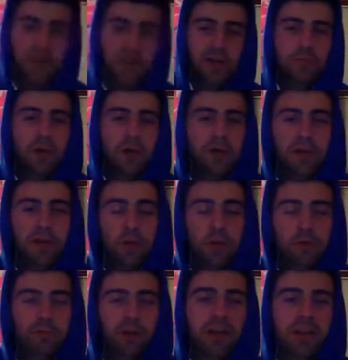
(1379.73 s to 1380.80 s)
guys, we're gonna take a short
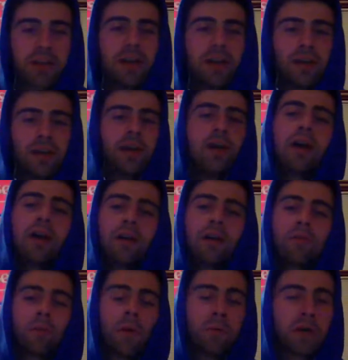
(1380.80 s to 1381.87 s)
break.
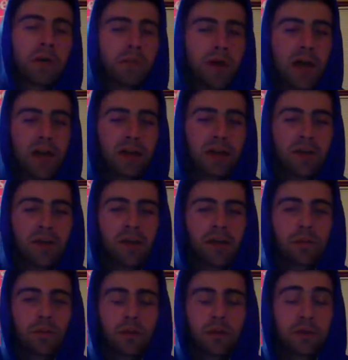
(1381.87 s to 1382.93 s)
When we come back, we're gonna